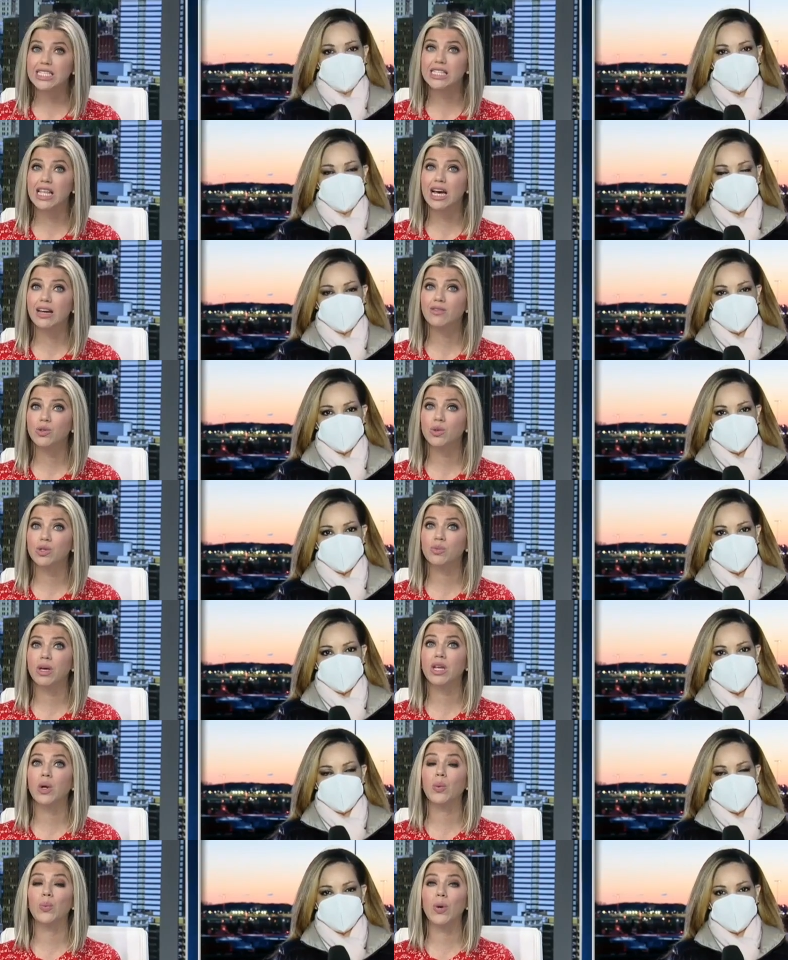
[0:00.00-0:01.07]
Speaker 1: is live to
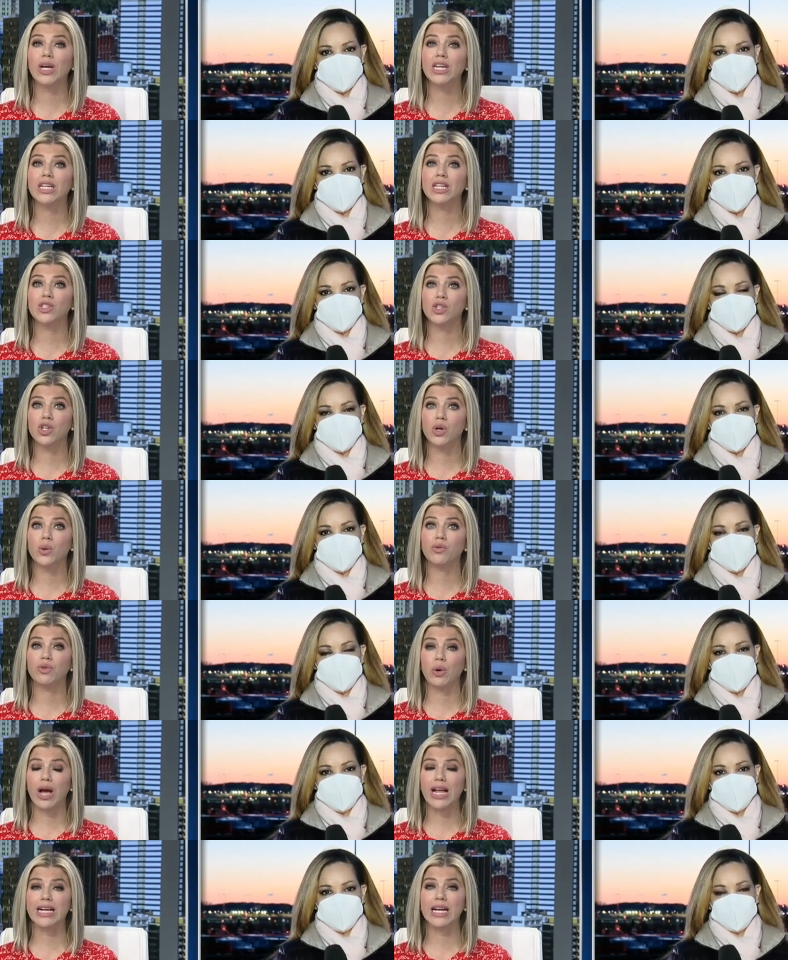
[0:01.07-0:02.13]
explain what you need to know if you're
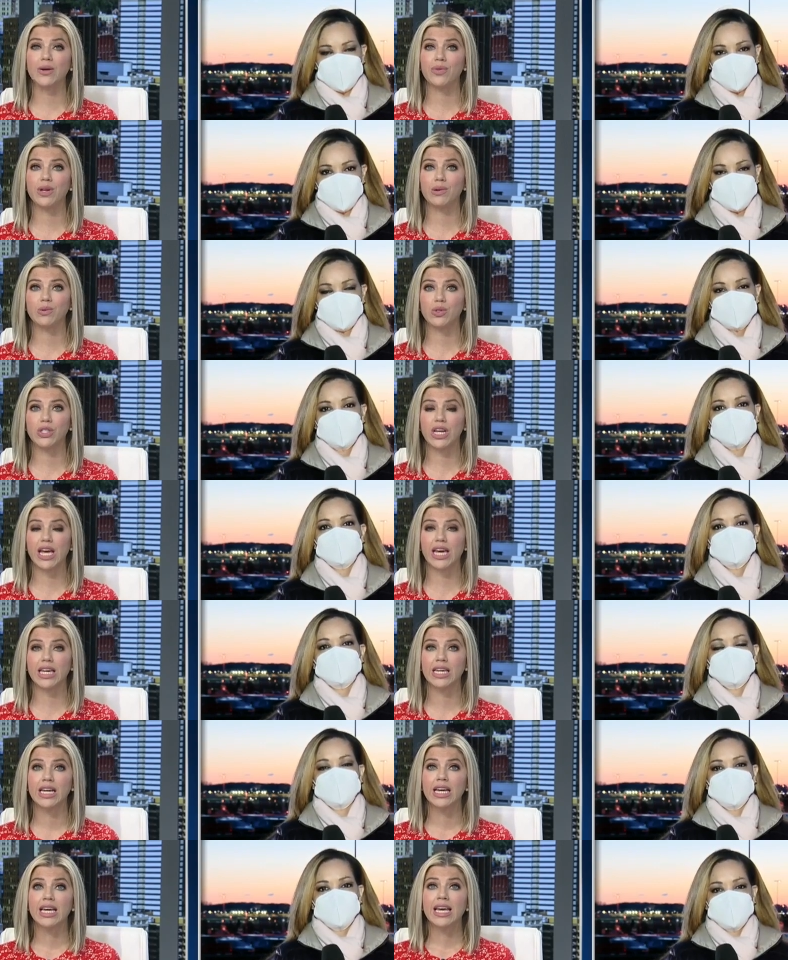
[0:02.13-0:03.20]
headed out there today.
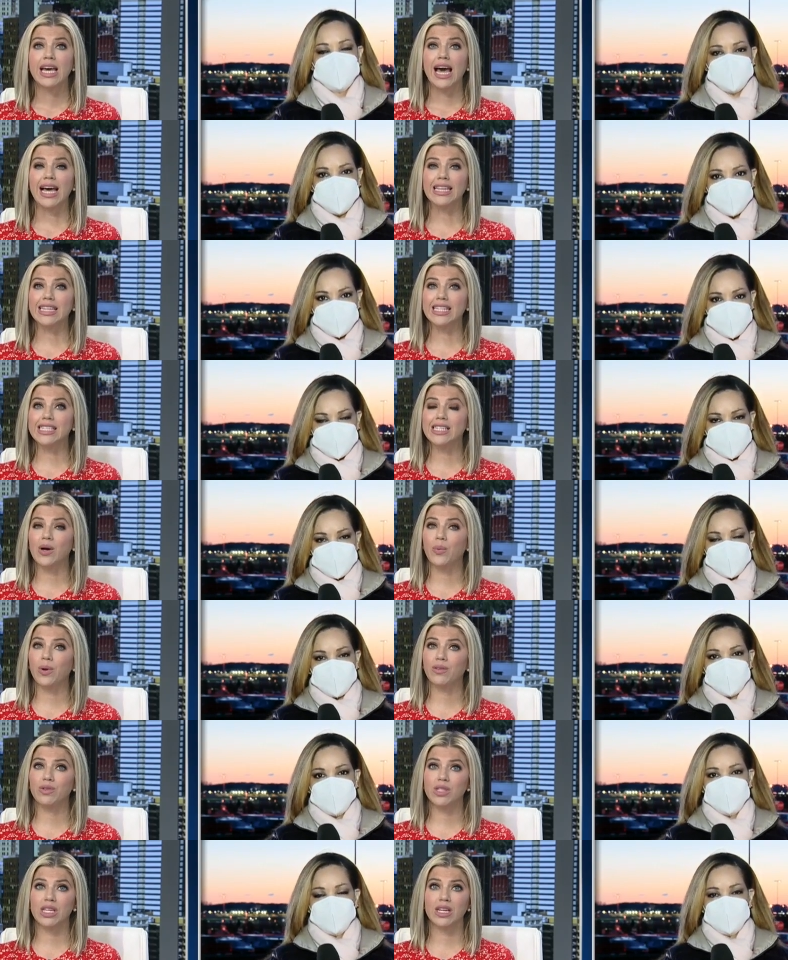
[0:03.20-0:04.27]
And Lisa, we
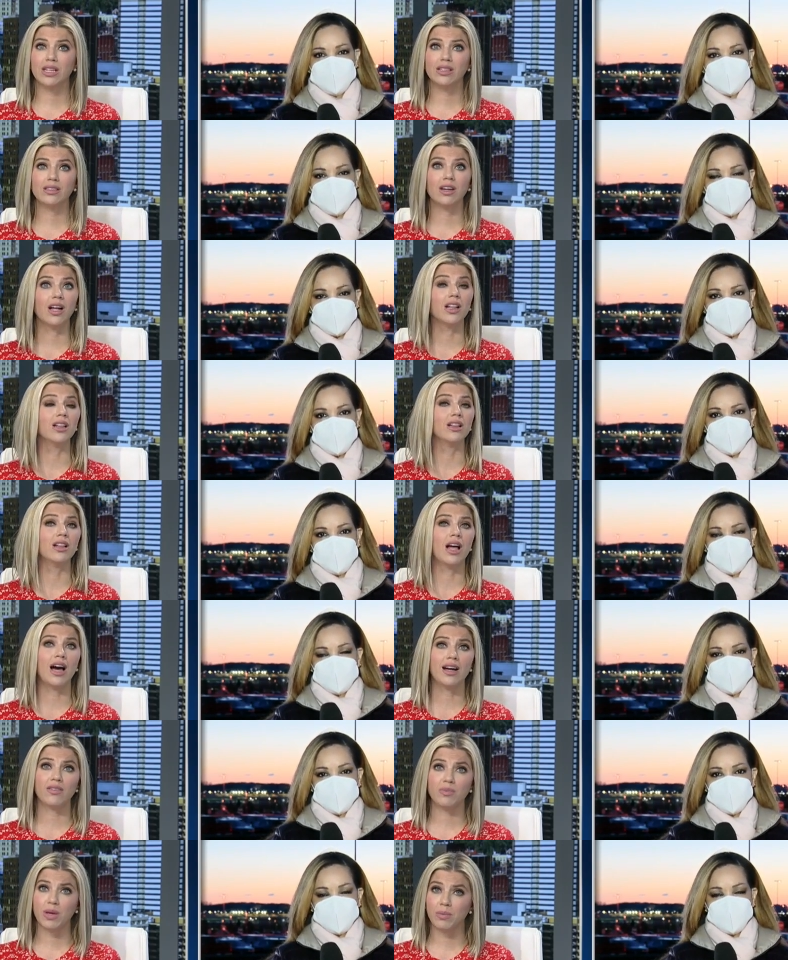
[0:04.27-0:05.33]
have seen a
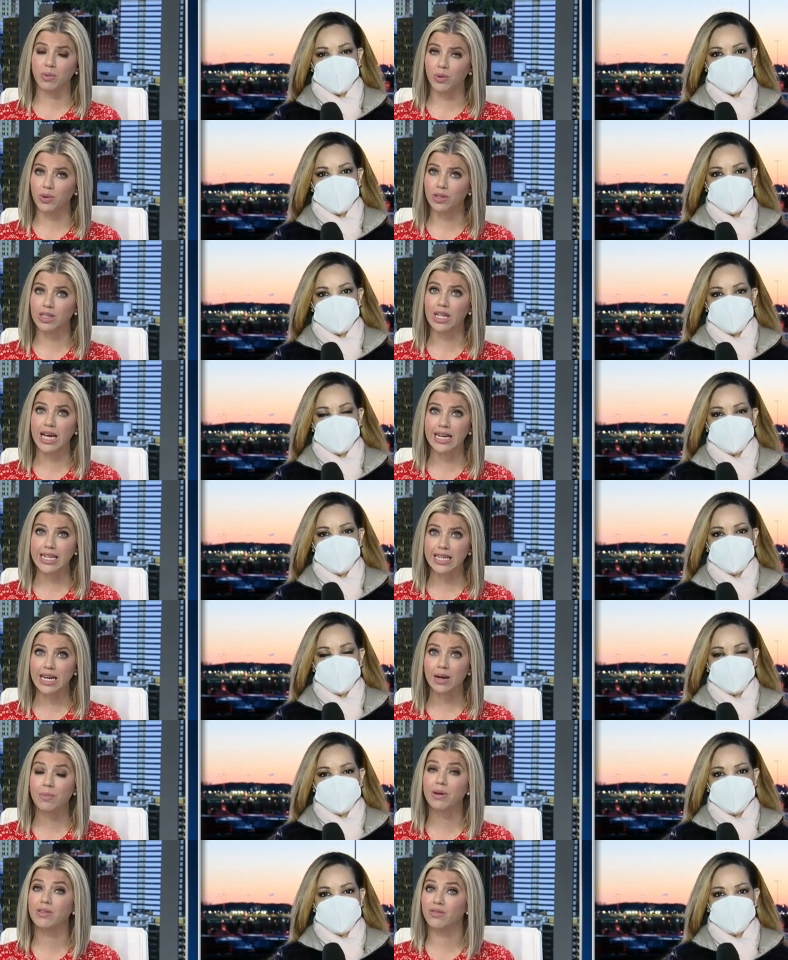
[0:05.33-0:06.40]
lot of people lining
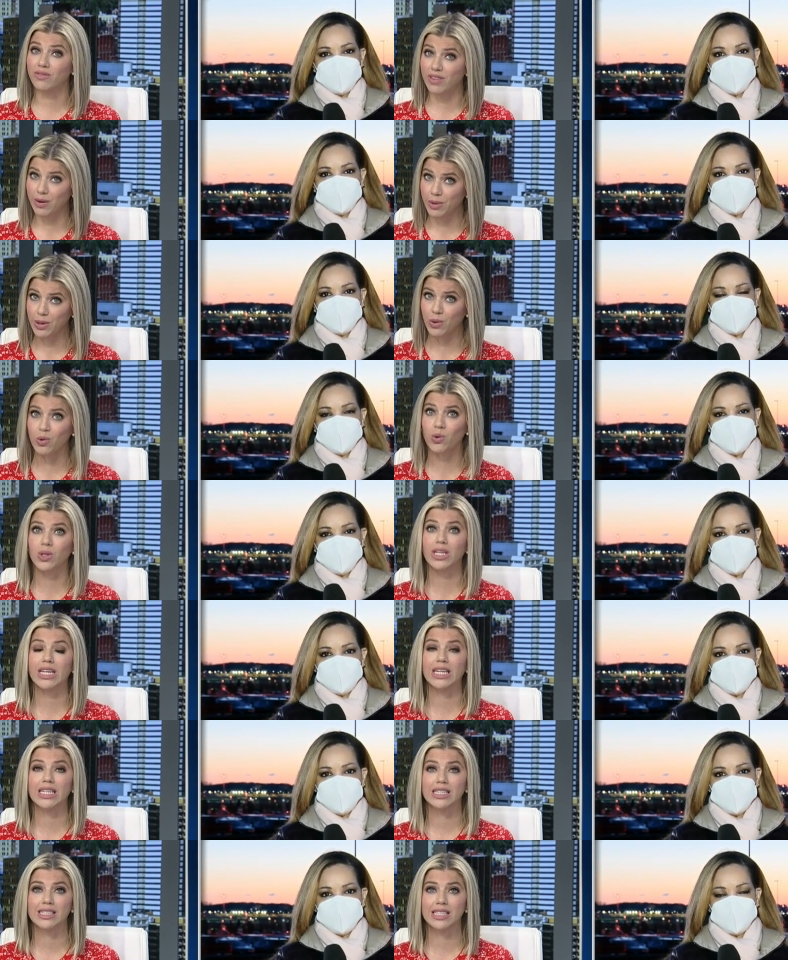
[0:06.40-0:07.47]
up very
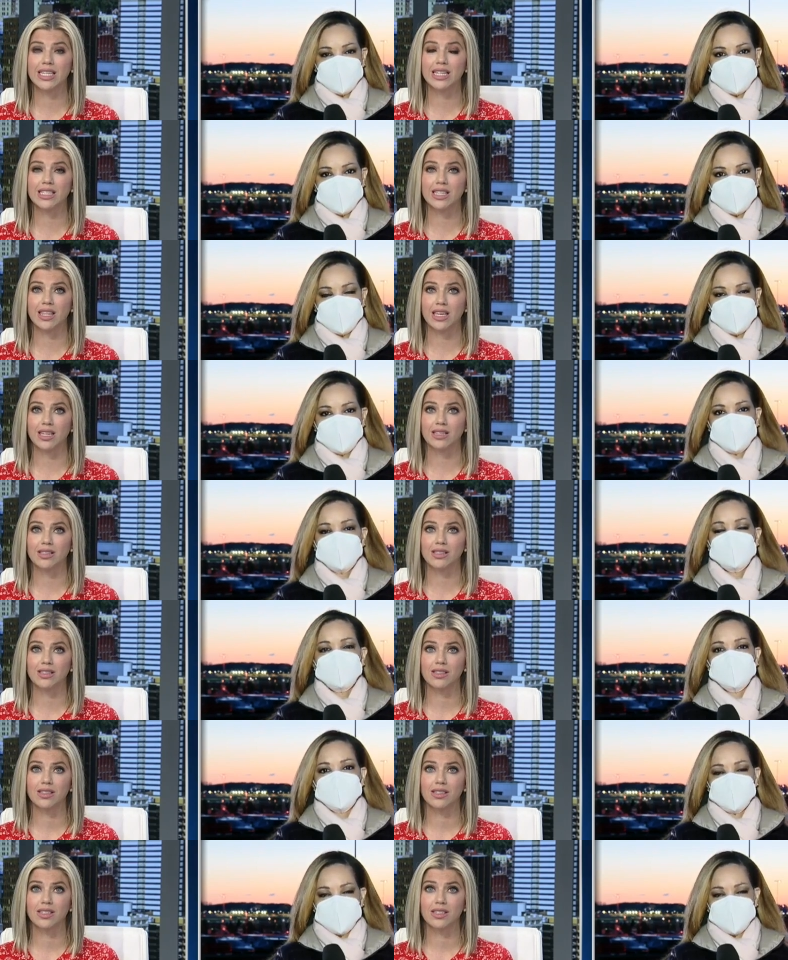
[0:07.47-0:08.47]
early to get to these.